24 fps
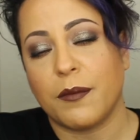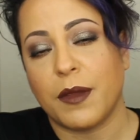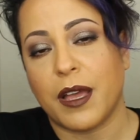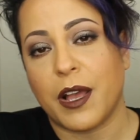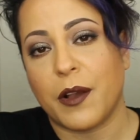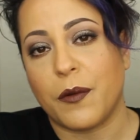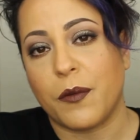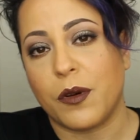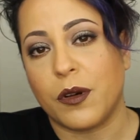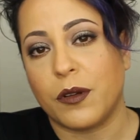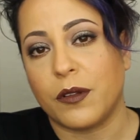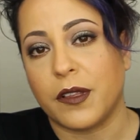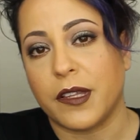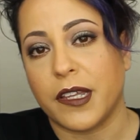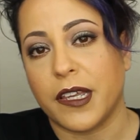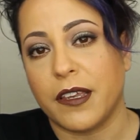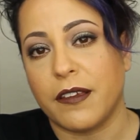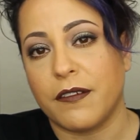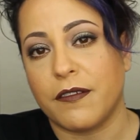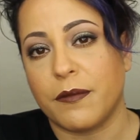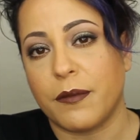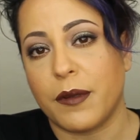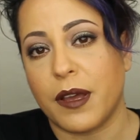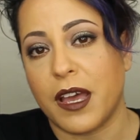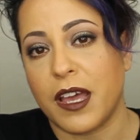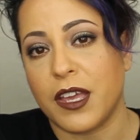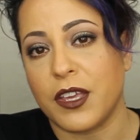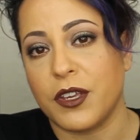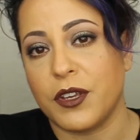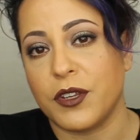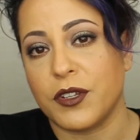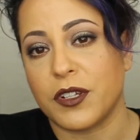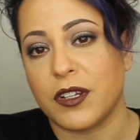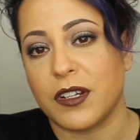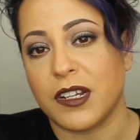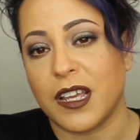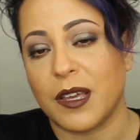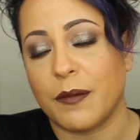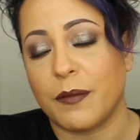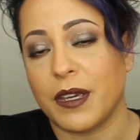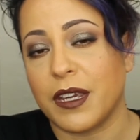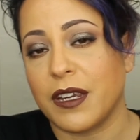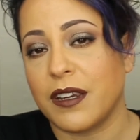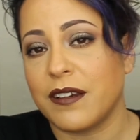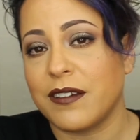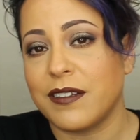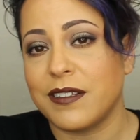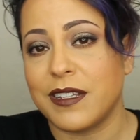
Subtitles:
I will leave my username here.